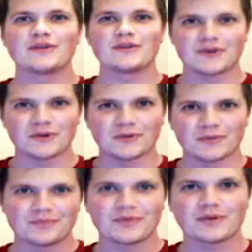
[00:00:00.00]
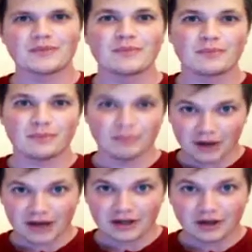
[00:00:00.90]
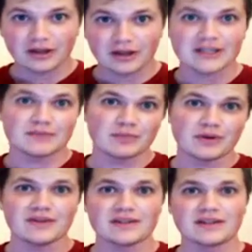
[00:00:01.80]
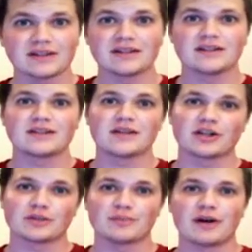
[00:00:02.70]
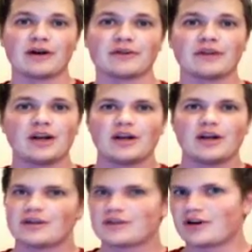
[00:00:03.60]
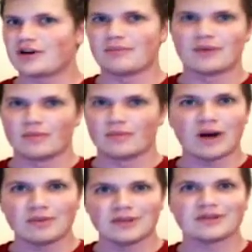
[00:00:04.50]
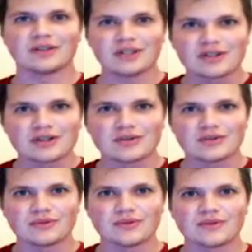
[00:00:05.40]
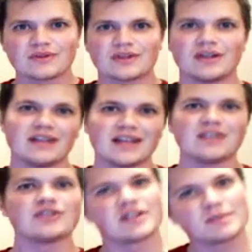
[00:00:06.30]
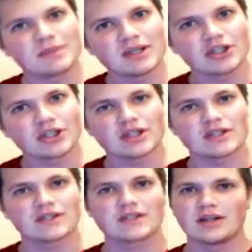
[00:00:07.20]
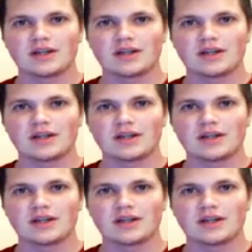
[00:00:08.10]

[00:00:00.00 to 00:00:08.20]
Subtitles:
So, my colleagues previously talked about some environmental issues, endangered species,